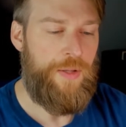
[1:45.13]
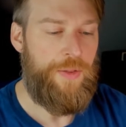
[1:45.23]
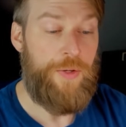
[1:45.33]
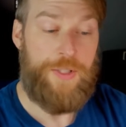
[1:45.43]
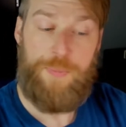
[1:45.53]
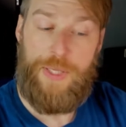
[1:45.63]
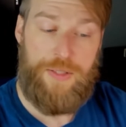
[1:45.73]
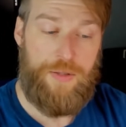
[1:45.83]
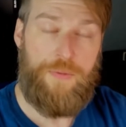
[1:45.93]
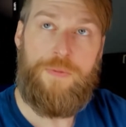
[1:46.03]
They're
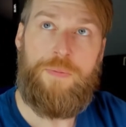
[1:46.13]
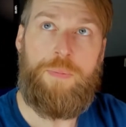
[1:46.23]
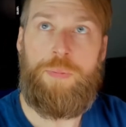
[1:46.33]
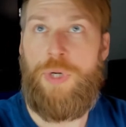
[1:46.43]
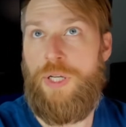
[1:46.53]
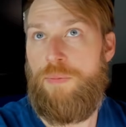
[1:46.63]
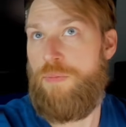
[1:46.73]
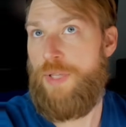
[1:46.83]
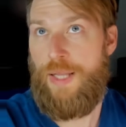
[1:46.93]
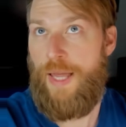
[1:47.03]
expensive, but
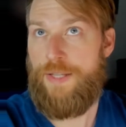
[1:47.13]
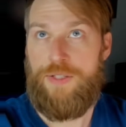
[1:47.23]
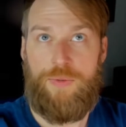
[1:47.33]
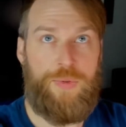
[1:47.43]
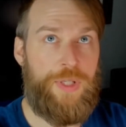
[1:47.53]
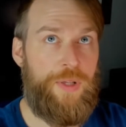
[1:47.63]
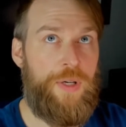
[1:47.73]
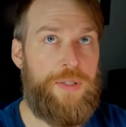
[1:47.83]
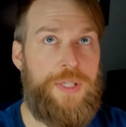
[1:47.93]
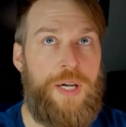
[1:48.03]
they last a really
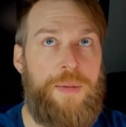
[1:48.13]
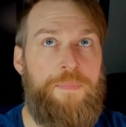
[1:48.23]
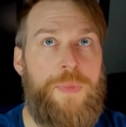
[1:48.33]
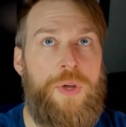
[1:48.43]
long time.